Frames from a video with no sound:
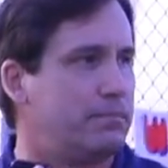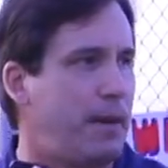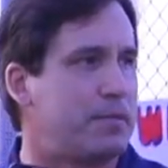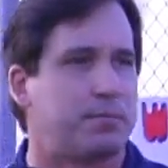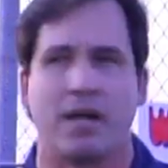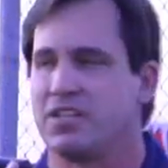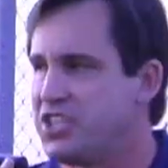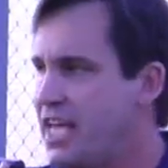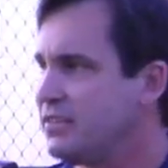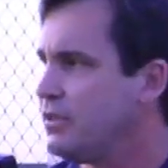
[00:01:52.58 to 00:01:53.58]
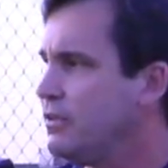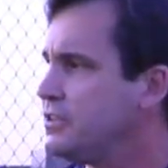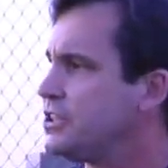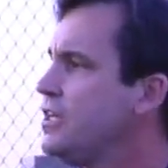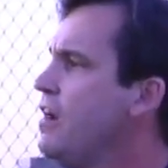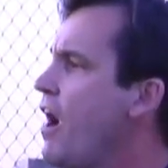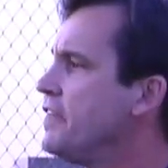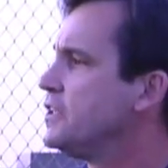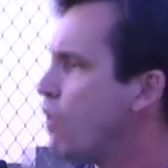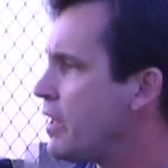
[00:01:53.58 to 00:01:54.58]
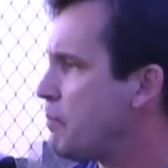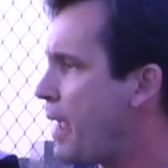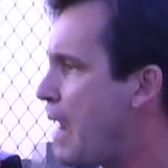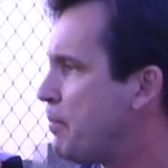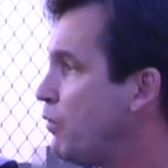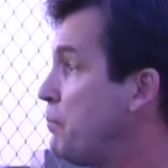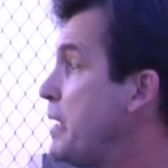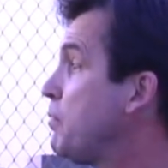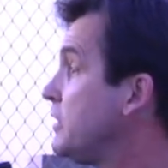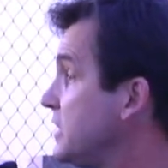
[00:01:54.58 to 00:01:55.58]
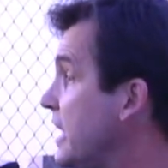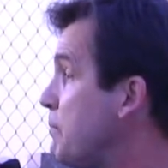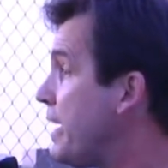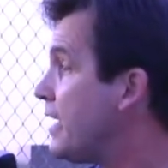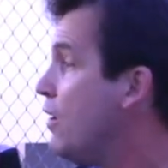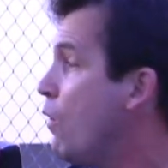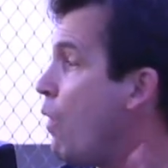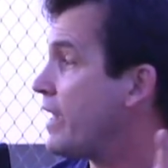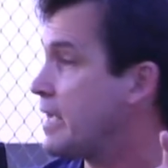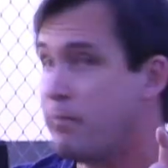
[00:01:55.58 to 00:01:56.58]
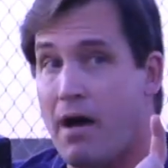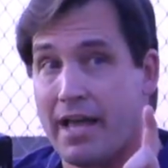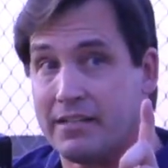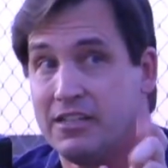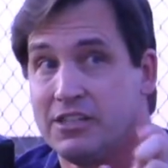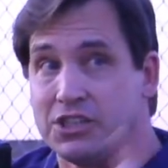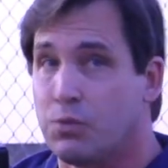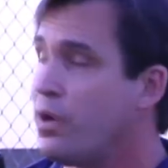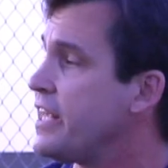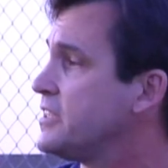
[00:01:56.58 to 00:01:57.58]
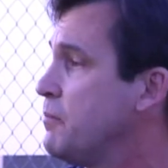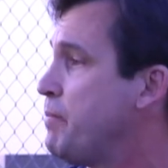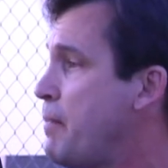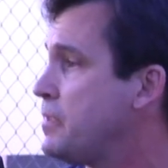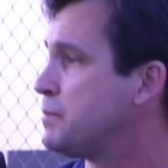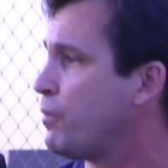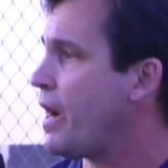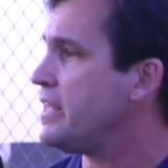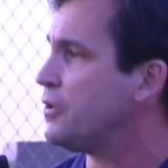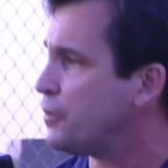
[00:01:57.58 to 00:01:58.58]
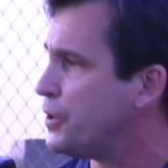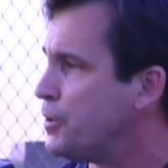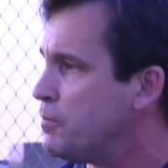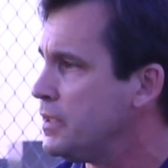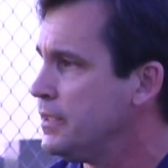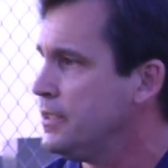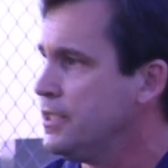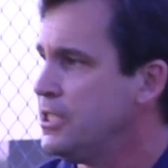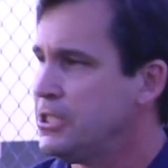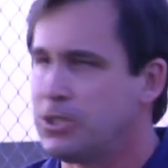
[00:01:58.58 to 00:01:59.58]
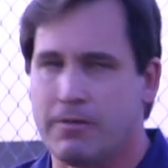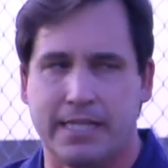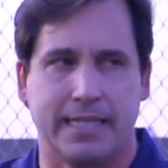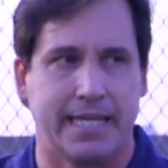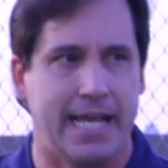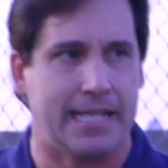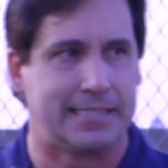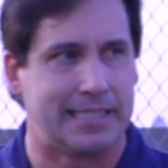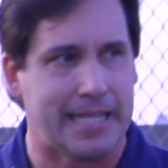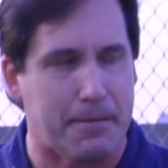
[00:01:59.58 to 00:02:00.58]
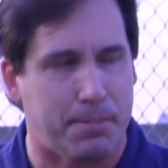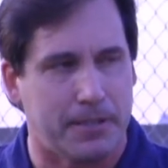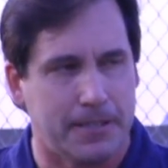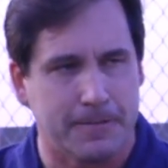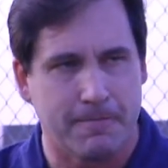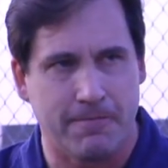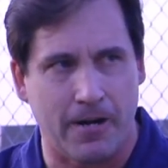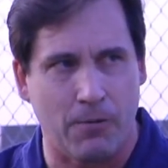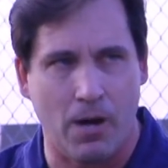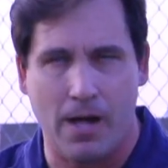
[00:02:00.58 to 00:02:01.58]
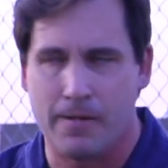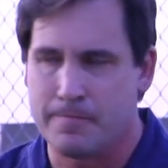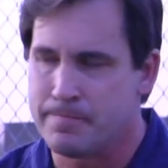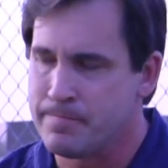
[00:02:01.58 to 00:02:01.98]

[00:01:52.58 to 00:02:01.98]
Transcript: pepper spray on the genitals, on the toilet paper when people are sleeping, walking by and squirting some pepper spray in the room so that they can't sleep very well.